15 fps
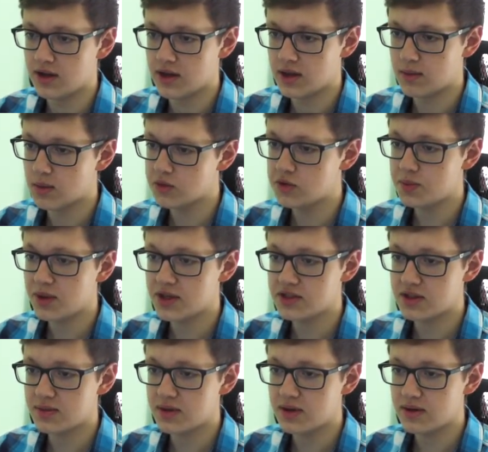It multiplies
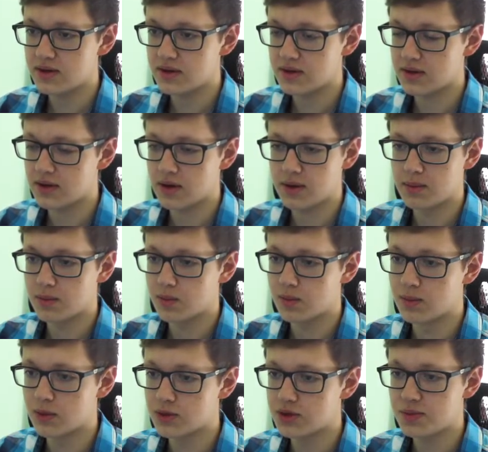
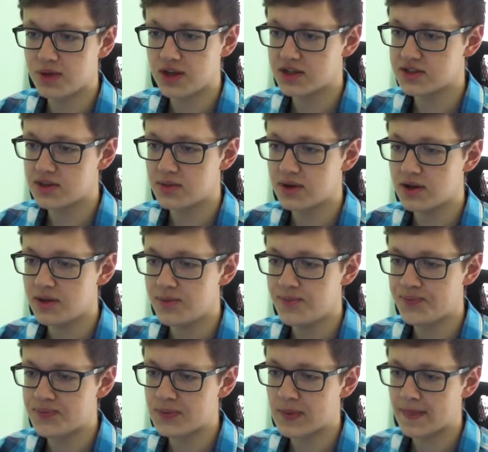them all,